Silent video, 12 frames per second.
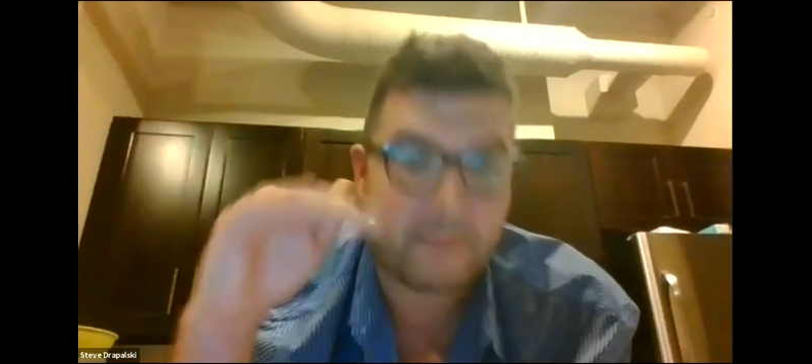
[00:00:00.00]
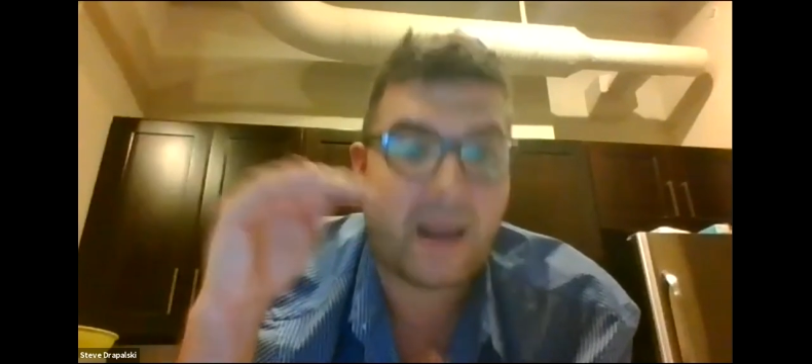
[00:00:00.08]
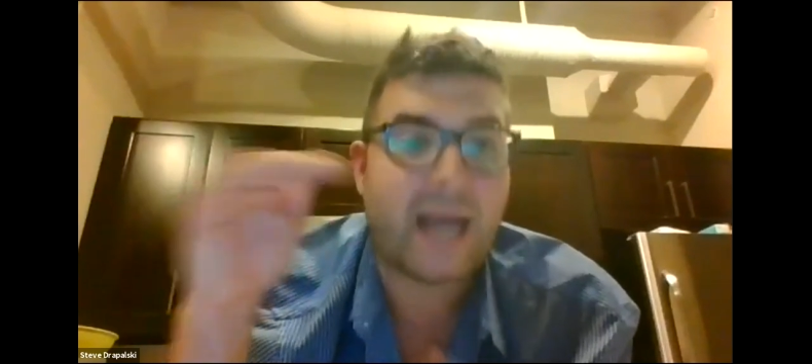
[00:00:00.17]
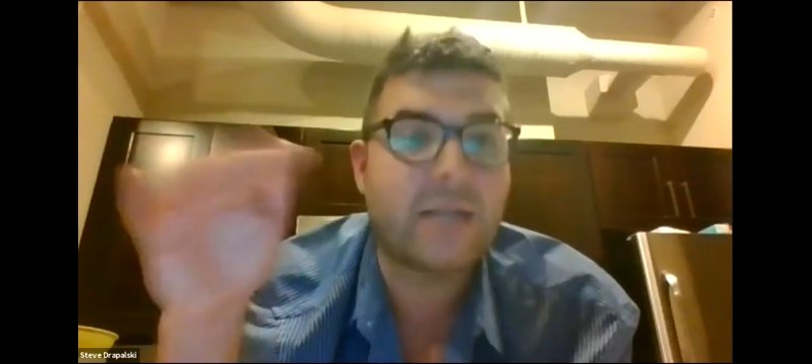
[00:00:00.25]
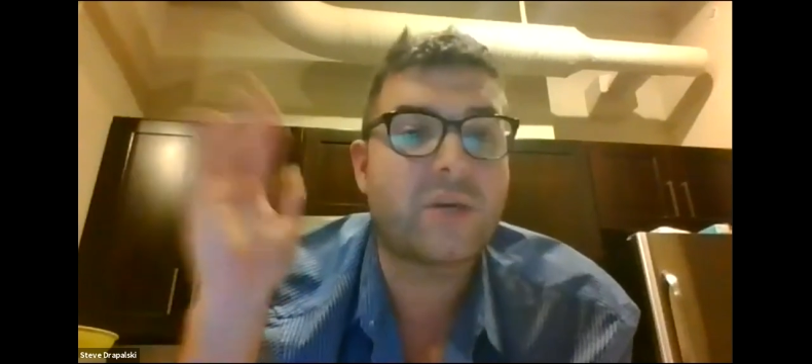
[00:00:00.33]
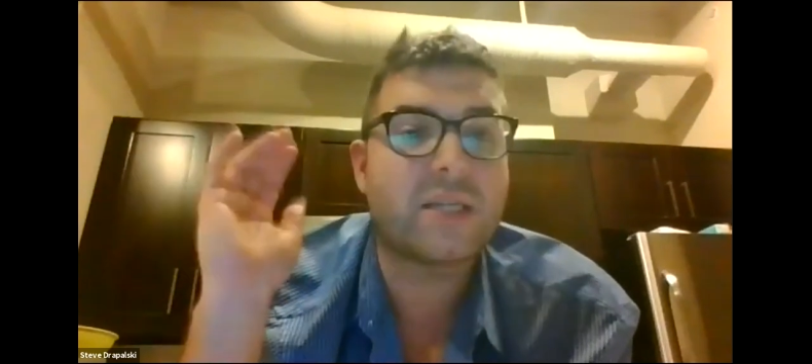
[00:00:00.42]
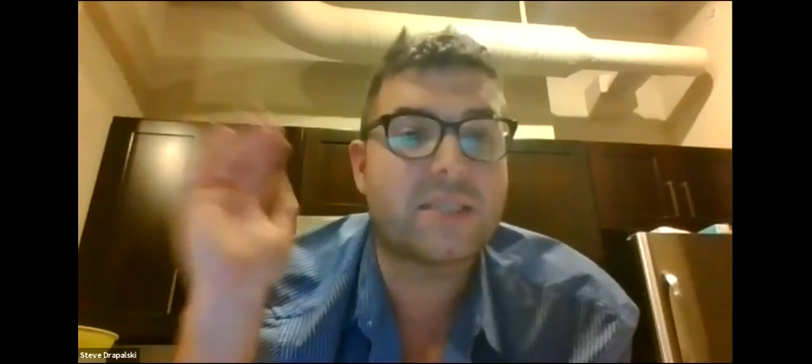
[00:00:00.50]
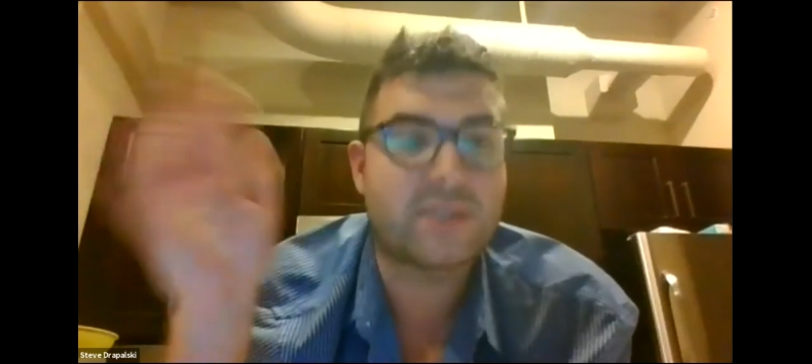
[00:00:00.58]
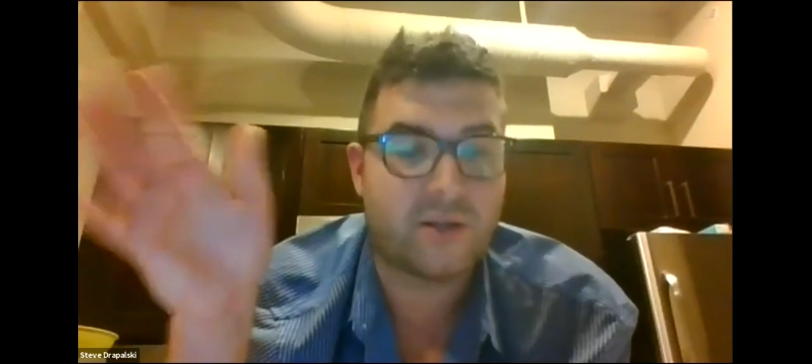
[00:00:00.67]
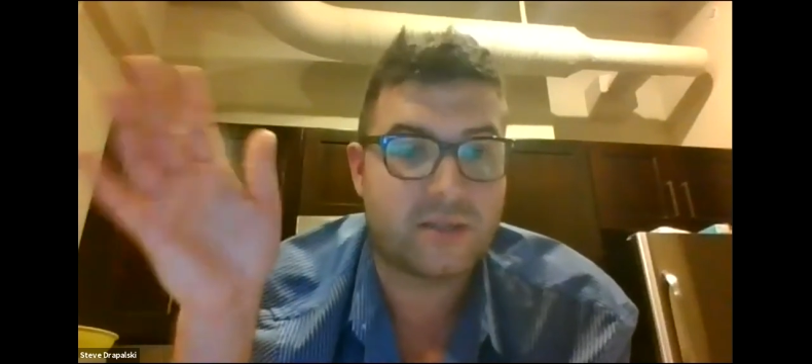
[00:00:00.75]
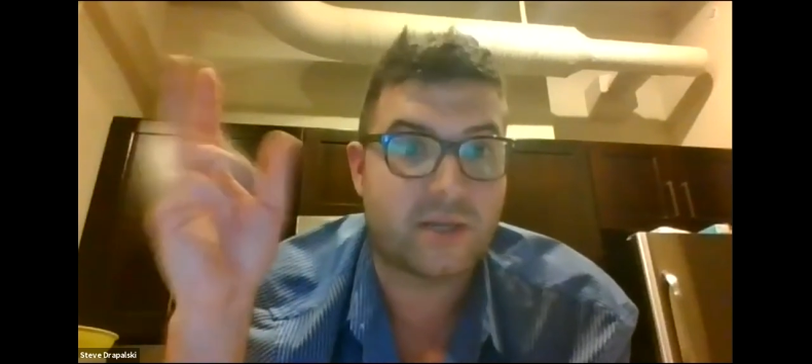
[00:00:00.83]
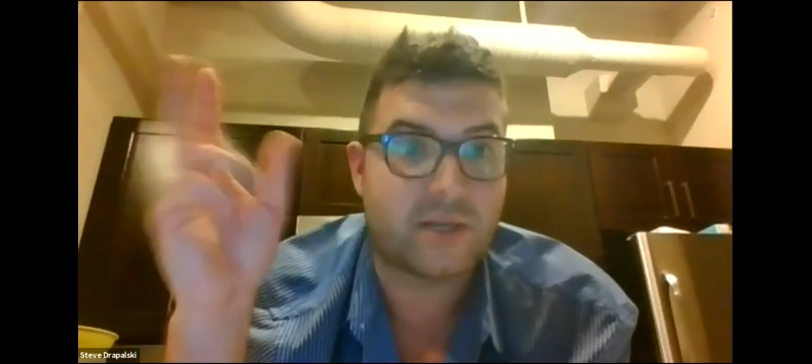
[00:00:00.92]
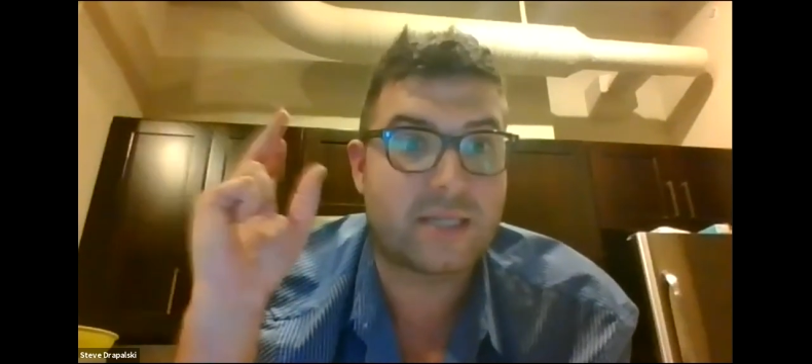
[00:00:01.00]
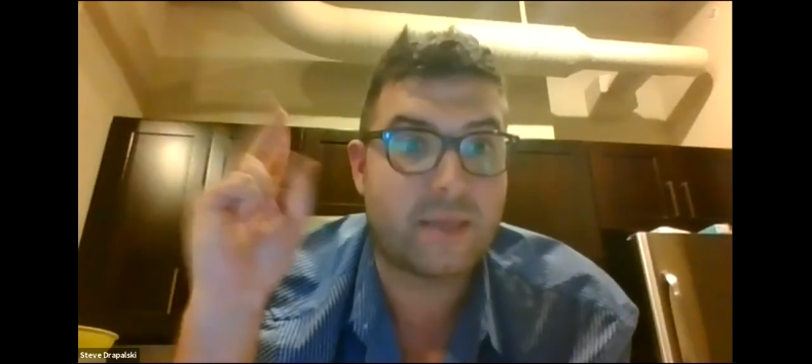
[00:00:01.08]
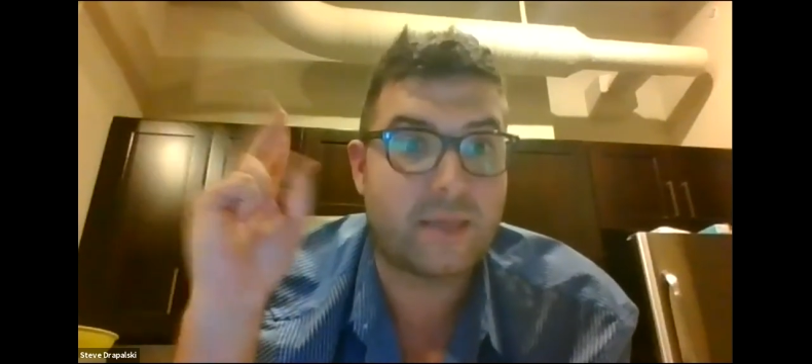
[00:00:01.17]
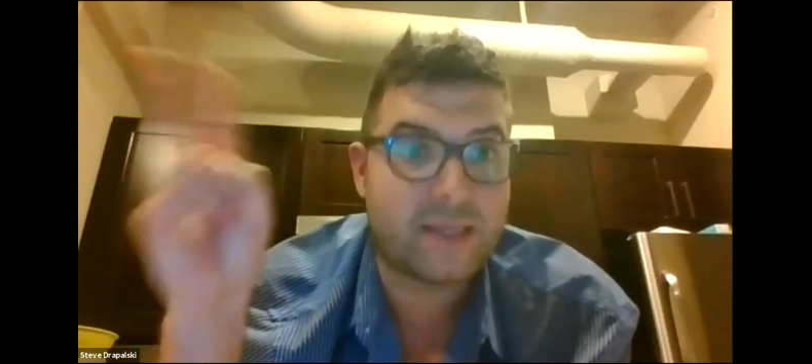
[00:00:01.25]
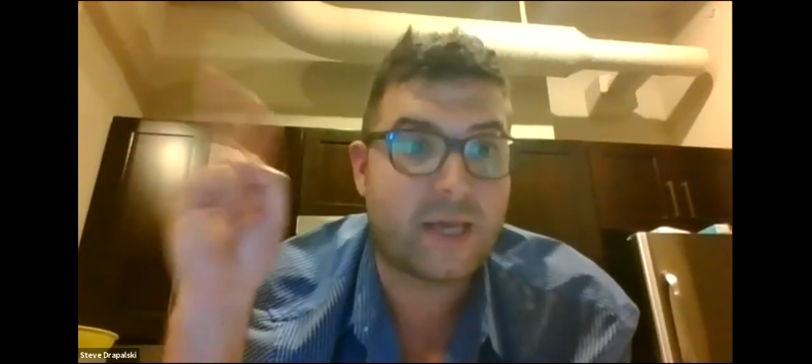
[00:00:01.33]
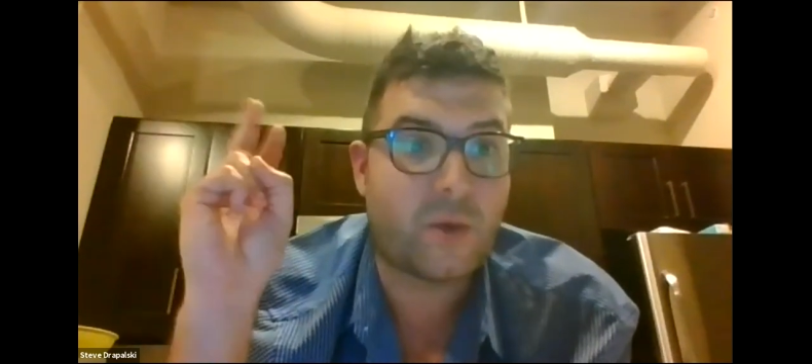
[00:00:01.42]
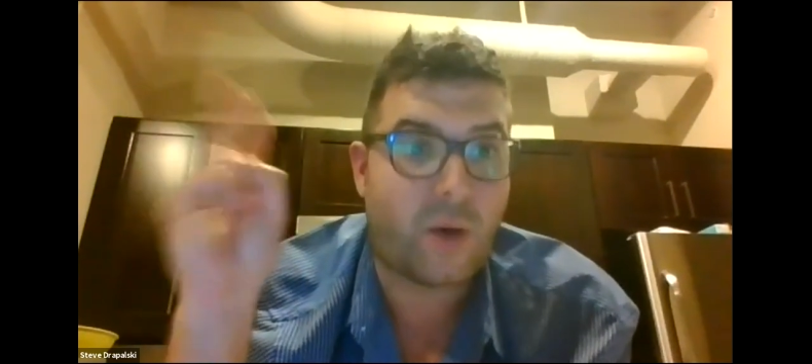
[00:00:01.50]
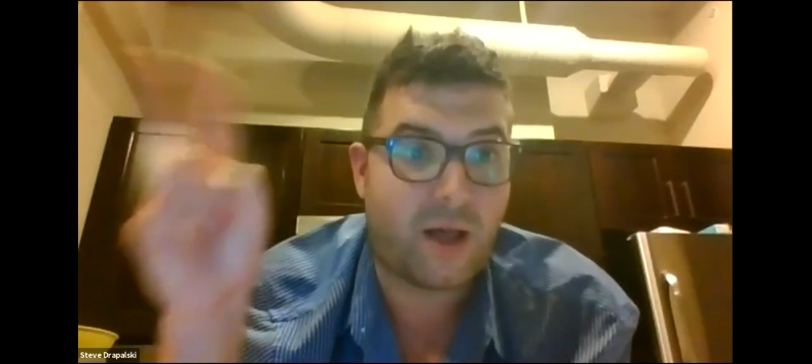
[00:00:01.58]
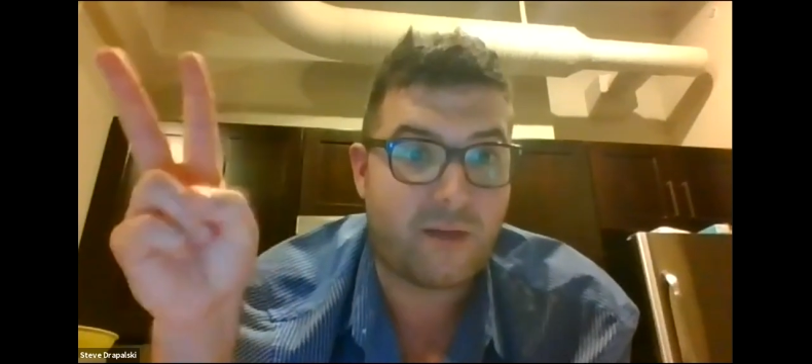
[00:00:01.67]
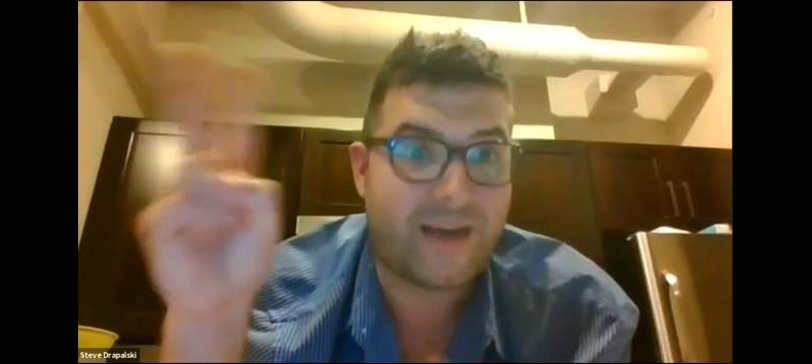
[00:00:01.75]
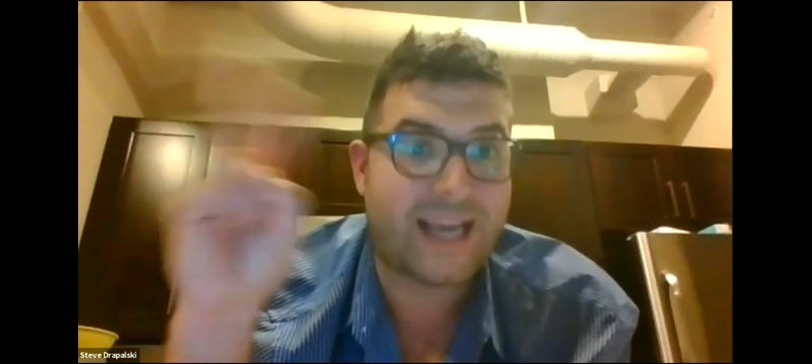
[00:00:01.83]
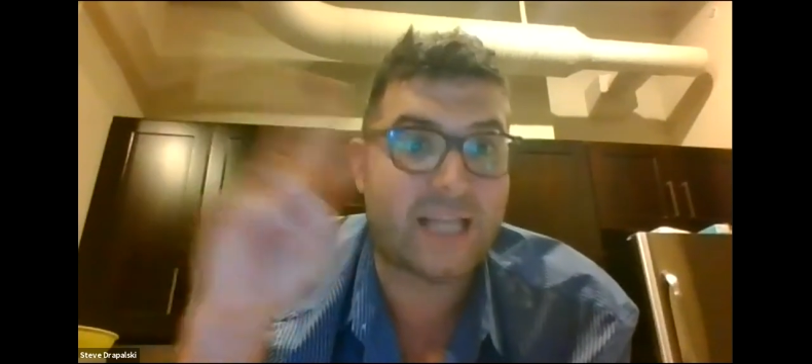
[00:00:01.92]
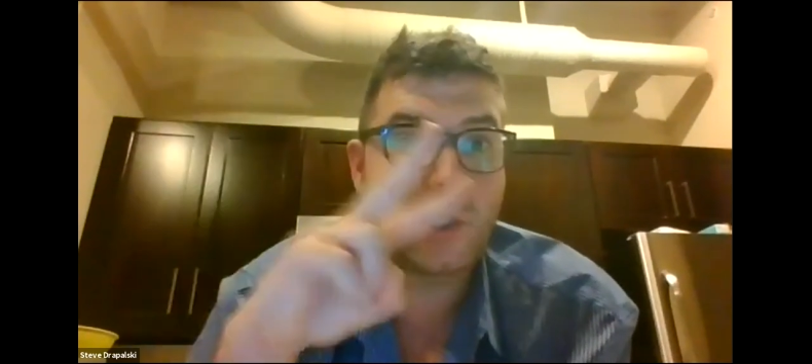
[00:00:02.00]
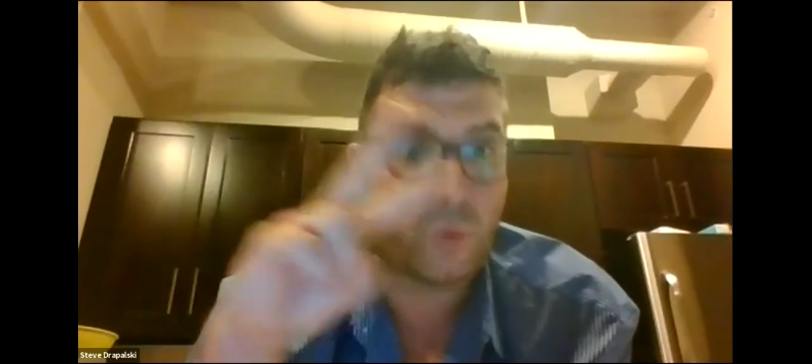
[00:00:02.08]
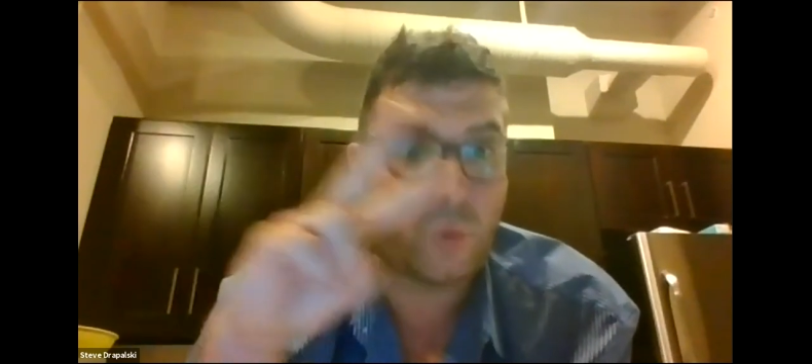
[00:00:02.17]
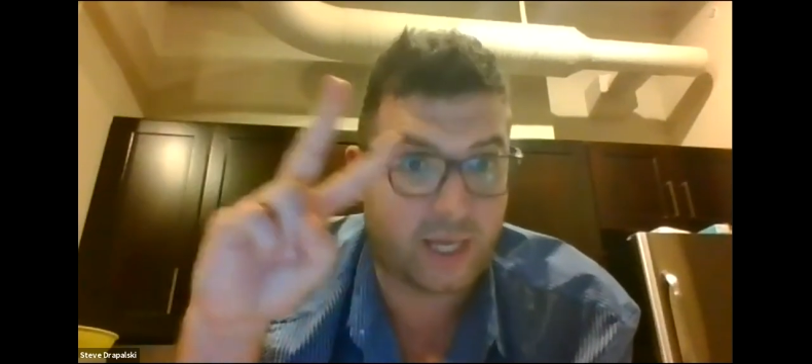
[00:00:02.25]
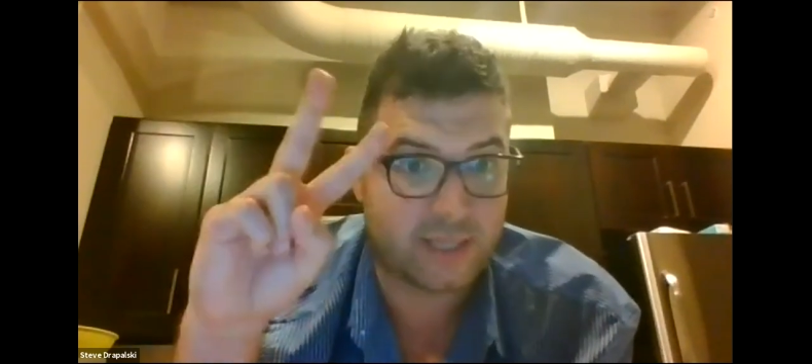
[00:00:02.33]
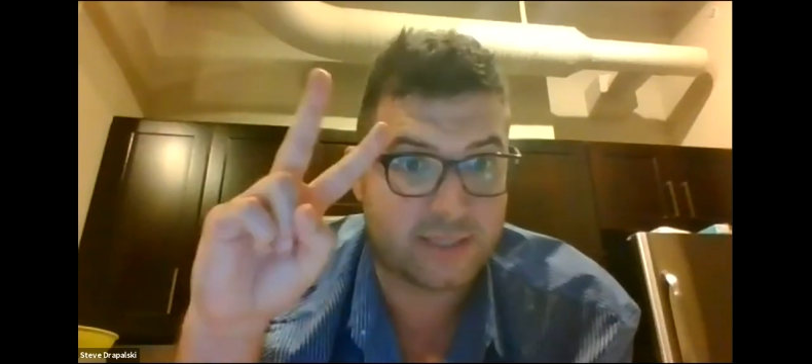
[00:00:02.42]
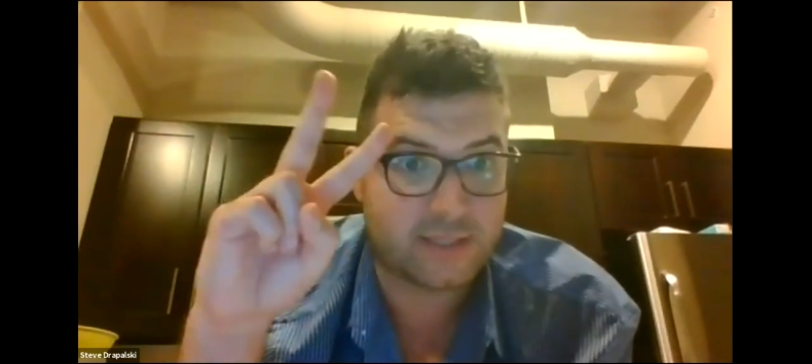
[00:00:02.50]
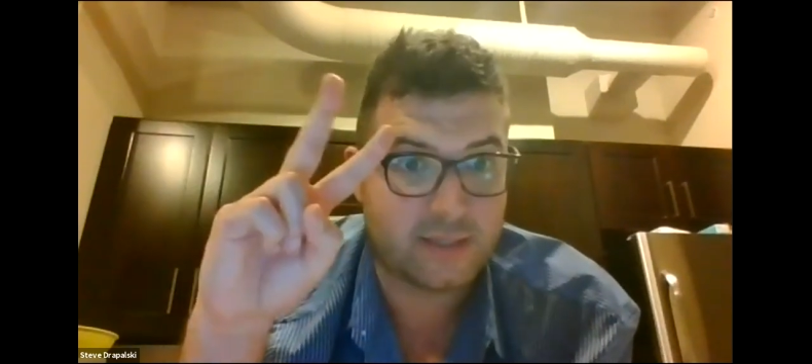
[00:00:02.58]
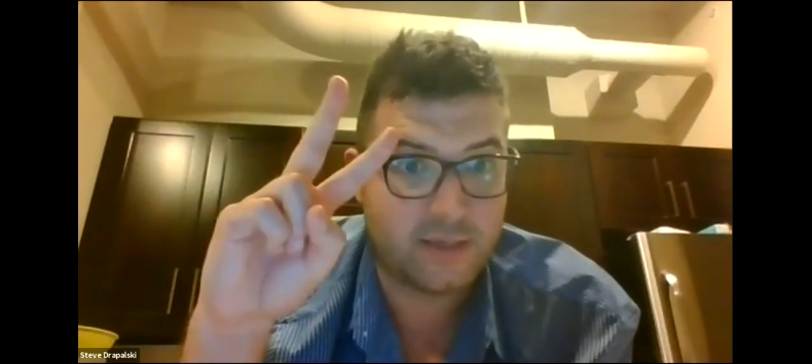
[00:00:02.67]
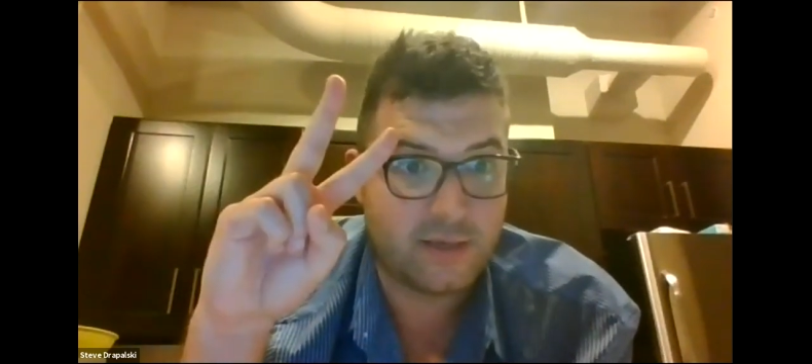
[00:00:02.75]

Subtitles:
My new consultants are typically qualifying in 2 weeks.